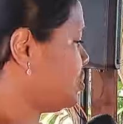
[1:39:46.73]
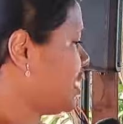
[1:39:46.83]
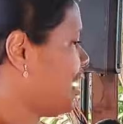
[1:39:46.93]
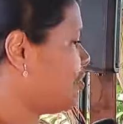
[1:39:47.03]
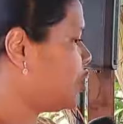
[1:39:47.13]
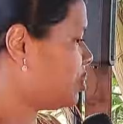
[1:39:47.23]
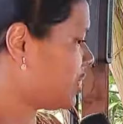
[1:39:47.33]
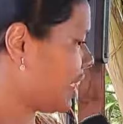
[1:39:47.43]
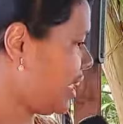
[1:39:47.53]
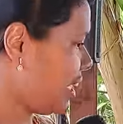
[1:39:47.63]
used to have group
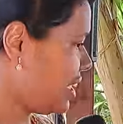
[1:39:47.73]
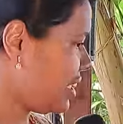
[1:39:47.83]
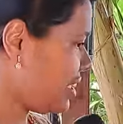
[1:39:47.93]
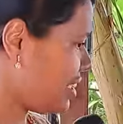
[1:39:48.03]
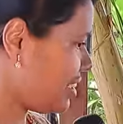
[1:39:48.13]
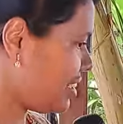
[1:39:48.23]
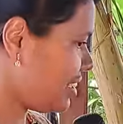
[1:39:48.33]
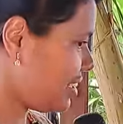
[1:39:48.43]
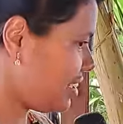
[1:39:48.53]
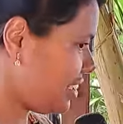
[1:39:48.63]
study.
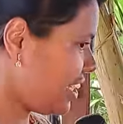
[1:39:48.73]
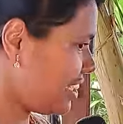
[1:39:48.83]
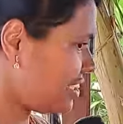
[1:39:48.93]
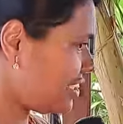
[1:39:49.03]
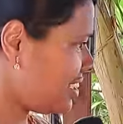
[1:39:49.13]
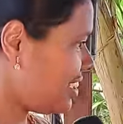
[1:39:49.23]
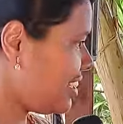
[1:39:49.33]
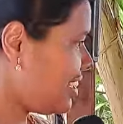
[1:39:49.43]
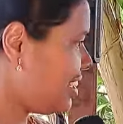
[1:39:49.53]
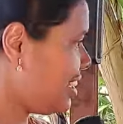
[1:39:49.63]
Yes,
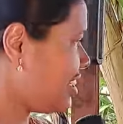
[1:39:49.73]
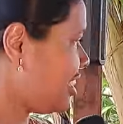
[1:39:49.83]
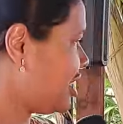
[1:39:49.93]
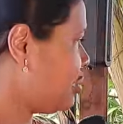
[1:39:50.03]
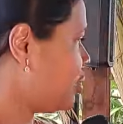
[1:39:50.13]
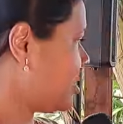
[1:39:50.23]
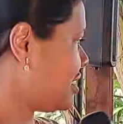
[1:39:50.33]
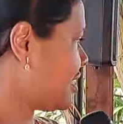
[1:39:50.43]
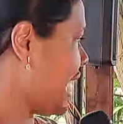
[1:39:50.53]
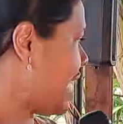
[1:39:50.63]
teacher would
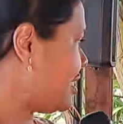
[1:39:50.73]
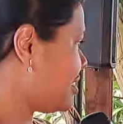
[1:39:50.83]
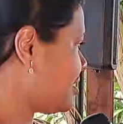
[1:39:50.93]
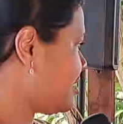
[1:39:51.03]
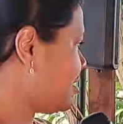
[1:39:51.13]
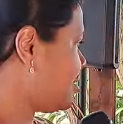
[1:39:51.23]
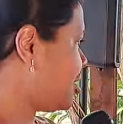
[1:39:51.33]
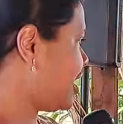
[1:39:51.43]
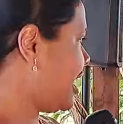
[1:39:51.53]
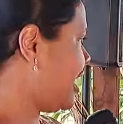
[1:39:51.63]
tell us to
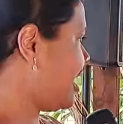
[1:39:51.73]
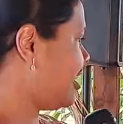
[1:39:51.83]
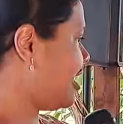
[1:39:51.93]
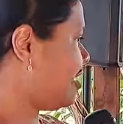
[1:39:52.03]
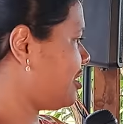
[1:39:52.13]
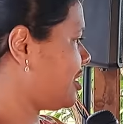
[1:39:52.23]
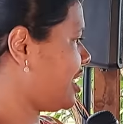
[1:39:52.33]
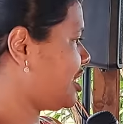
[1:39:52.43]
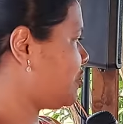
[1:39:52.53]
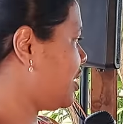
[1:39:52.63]
study, and then each